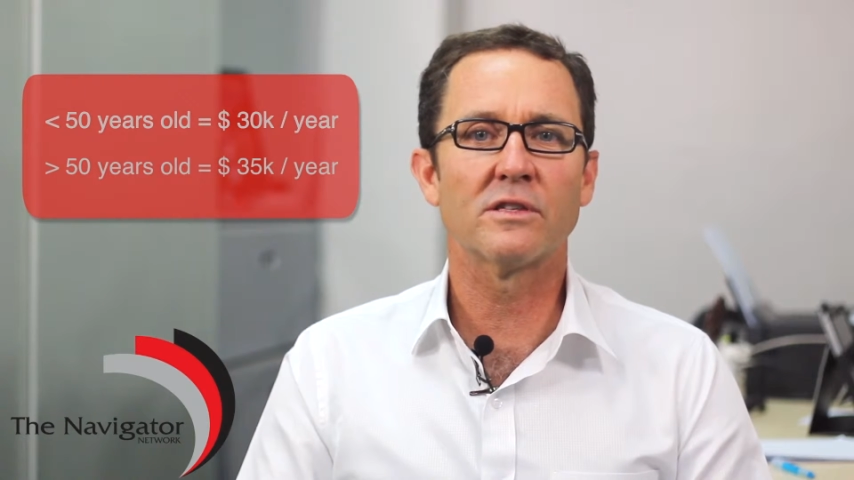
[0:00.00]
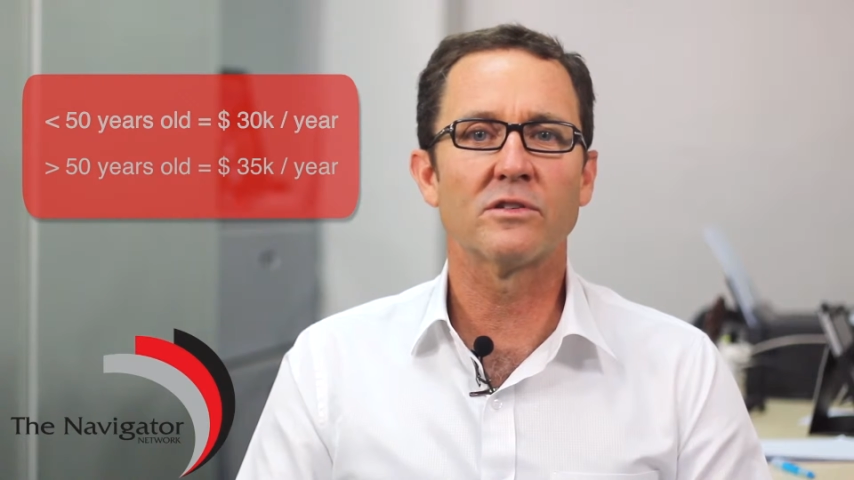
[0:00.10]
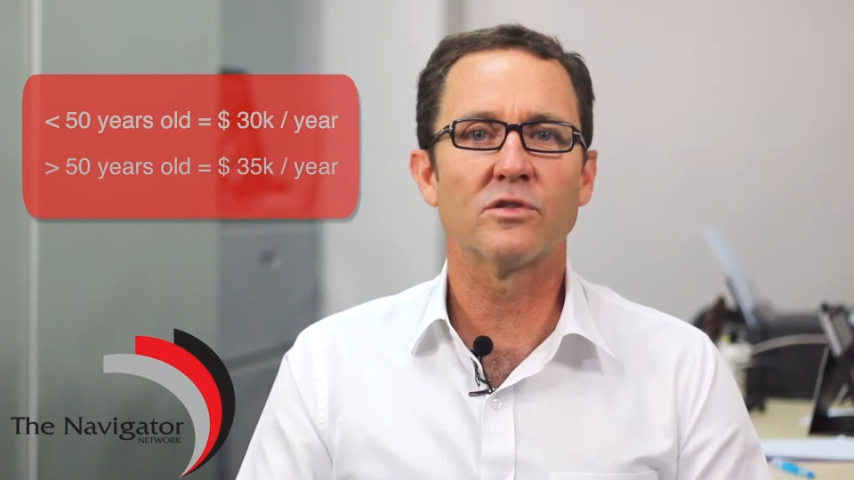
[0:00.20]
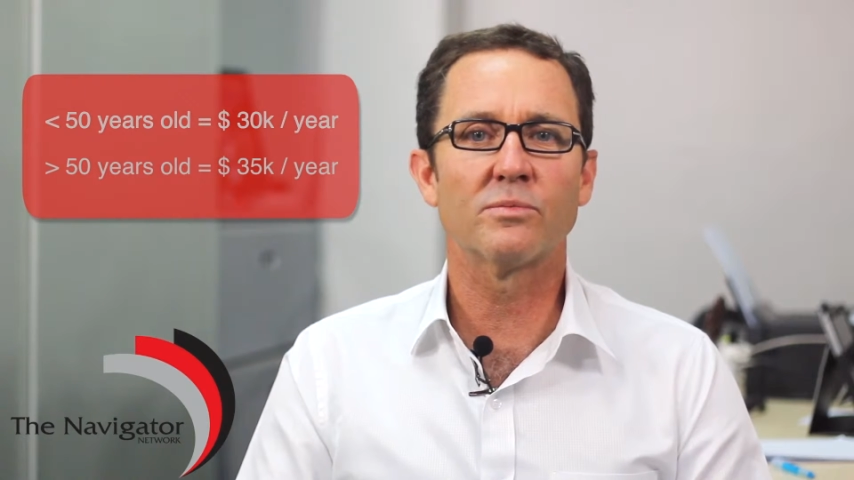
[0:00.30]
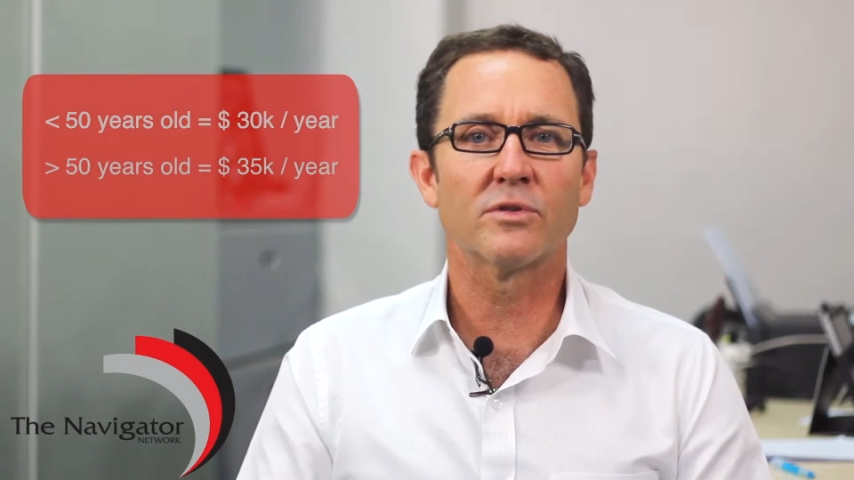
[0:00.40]

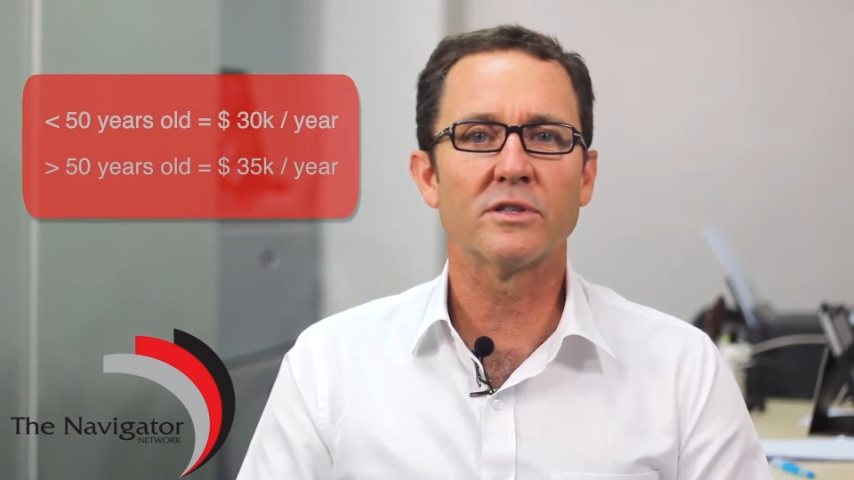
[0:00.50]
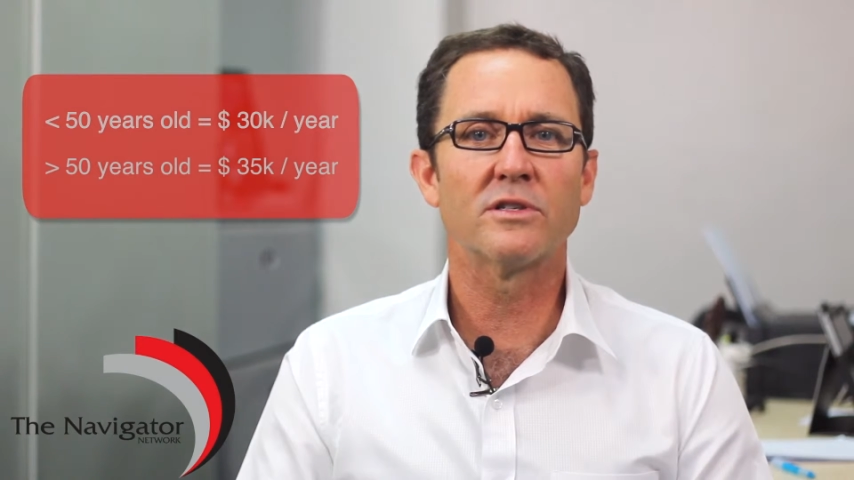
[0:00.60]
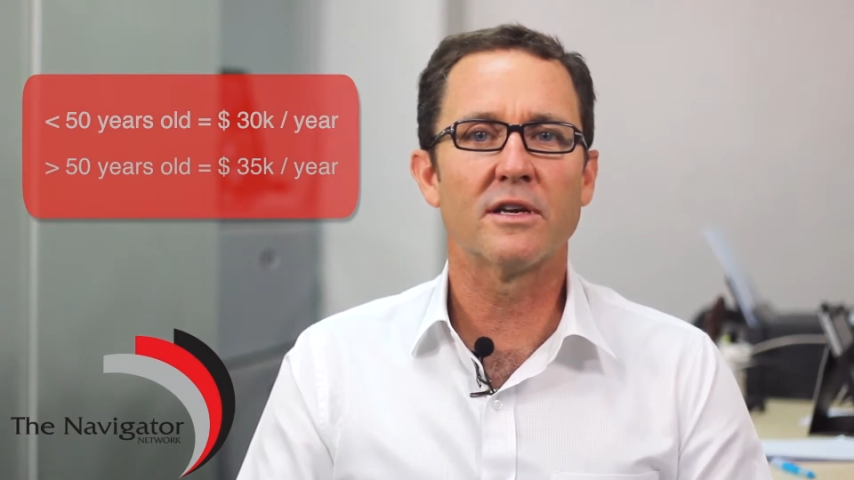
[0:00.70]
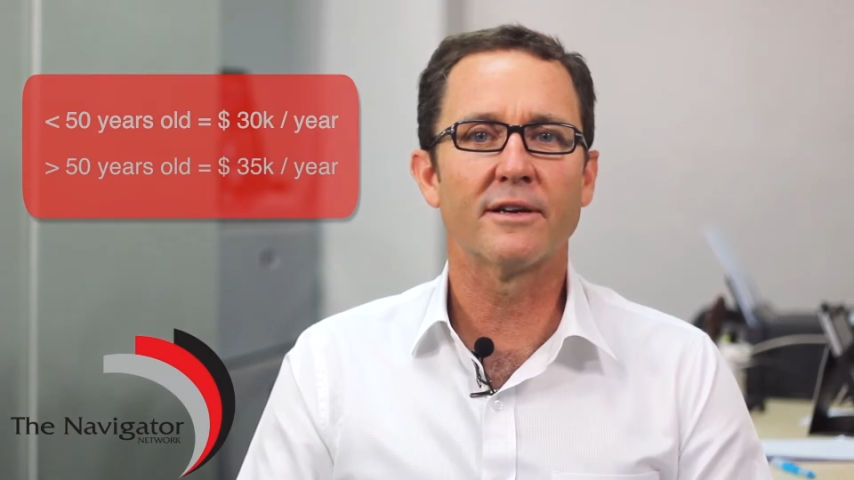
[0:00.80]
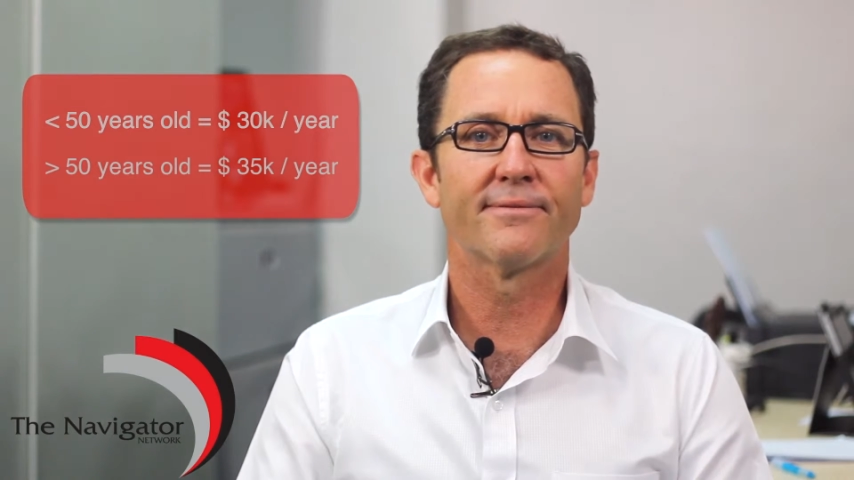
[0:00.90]
into super
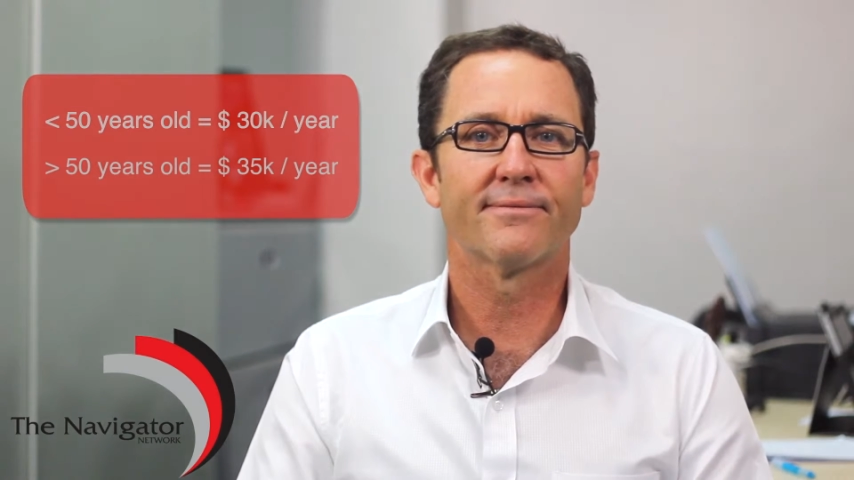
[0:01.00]
each year.